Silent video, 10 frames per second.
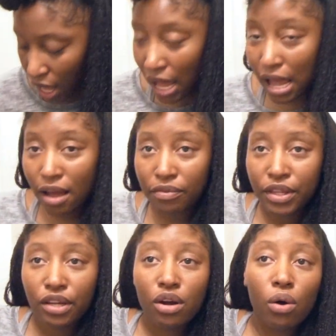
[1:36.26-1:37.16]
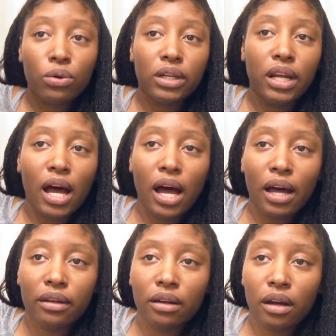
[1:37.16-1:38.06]
I have the Golden
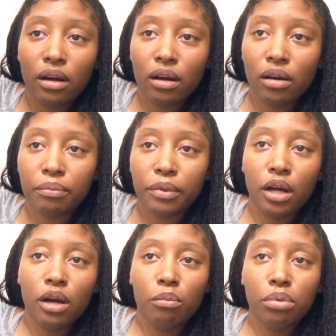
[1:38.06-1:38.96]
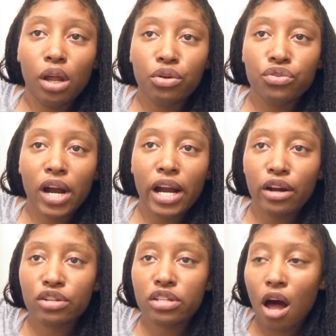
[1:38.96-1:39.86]
Hot blow
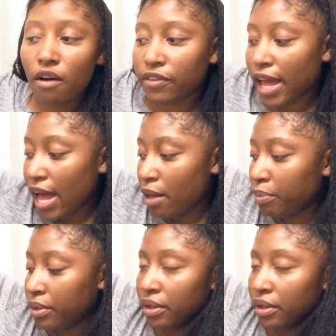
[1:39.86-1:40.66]
dryer soft cap.